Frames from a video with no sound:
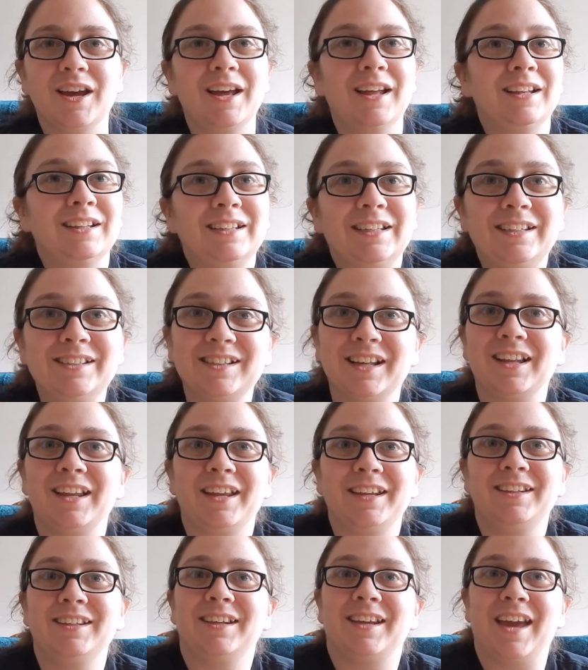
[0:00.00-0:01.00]
at least I
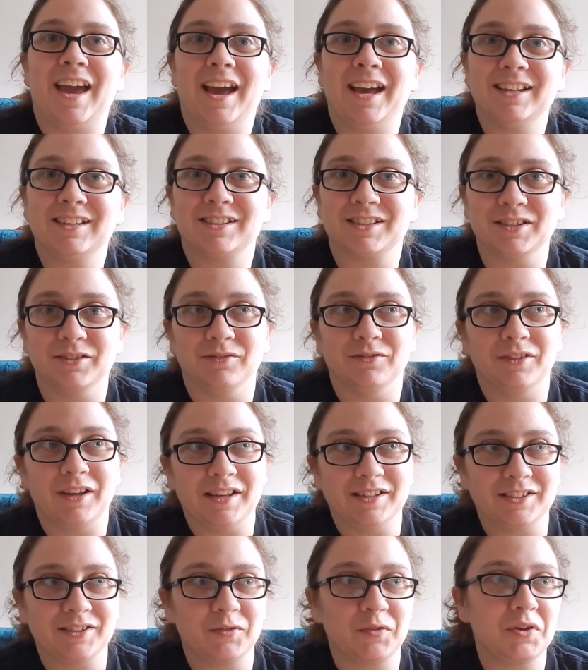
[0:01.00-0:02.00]
like the cast of
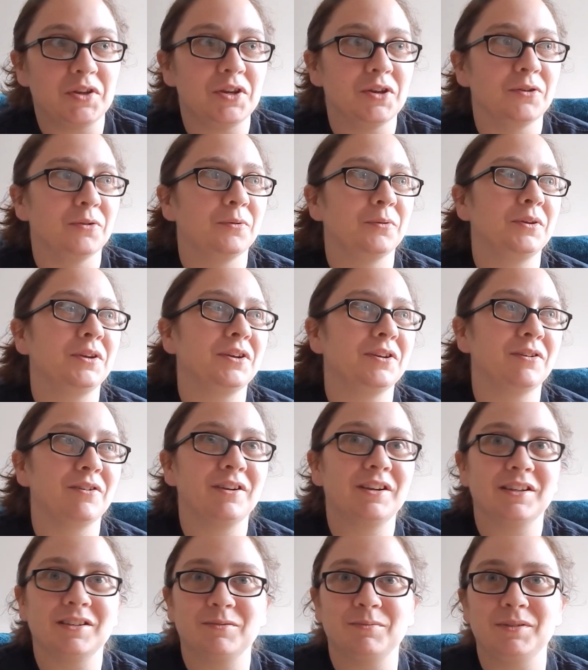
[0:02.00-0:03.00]
SVU. You know,
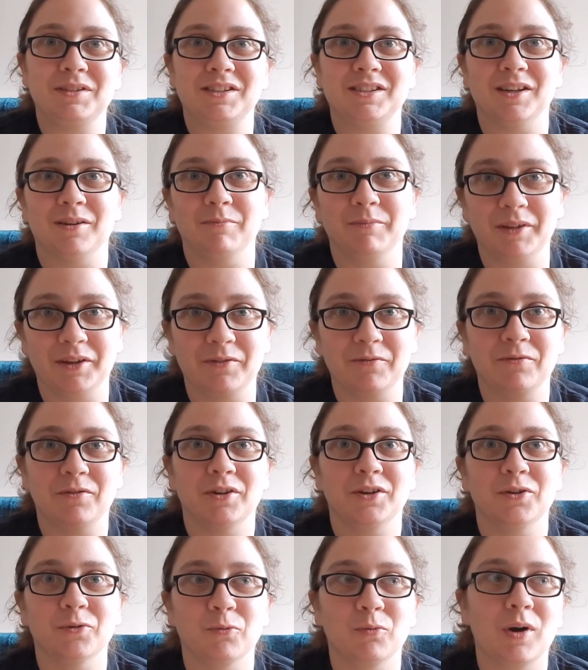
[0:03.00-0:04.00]
it gives me something
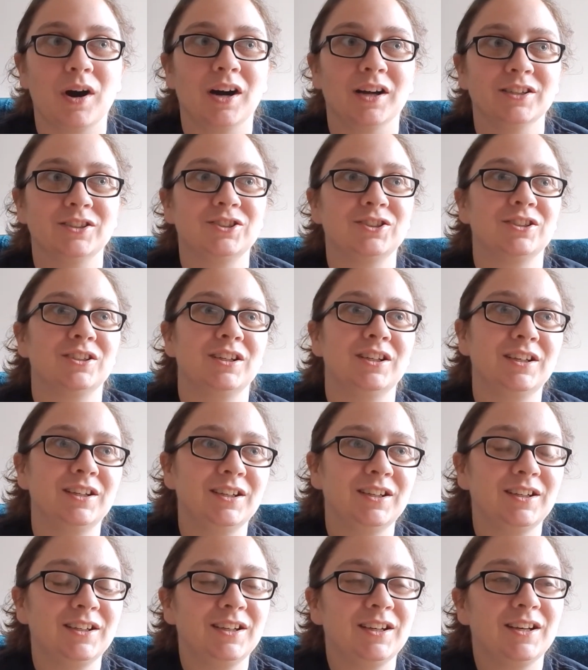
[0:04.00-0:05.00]
fun to watch.
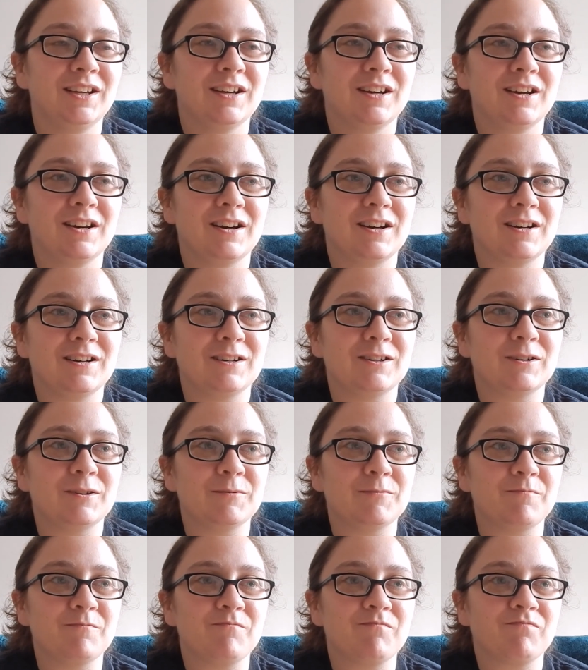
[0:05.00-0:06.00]

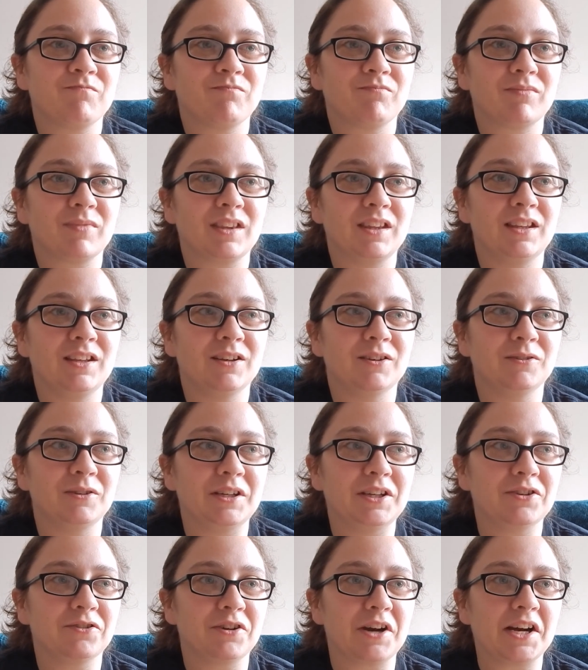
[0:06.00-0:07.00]
You know,
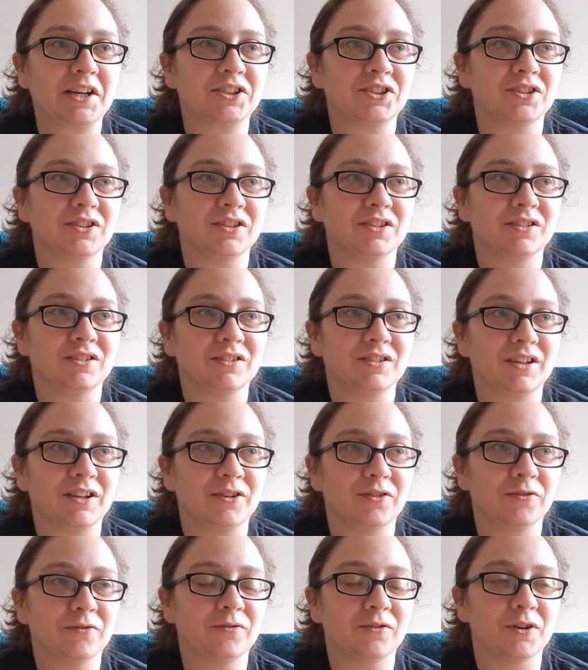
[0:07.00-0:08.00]
interactions
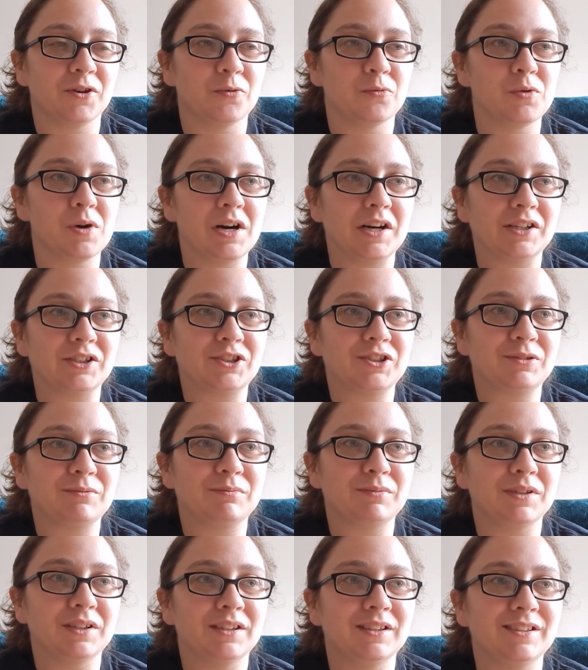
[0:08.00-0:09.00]
that are fun to watch.
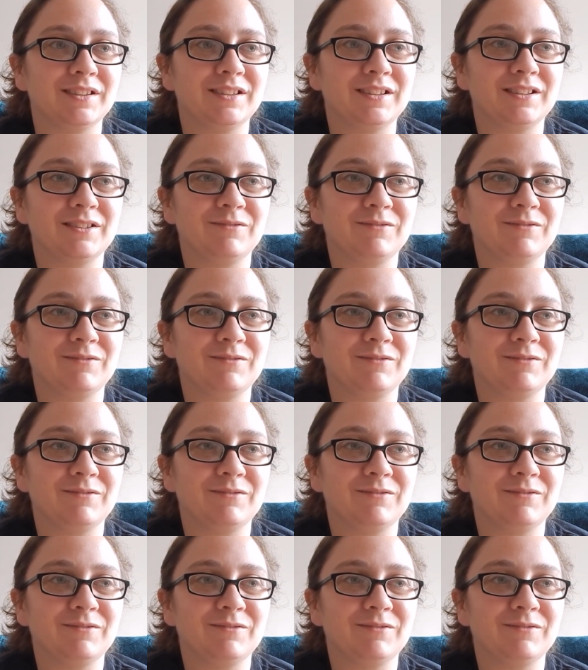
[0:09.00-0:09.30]
But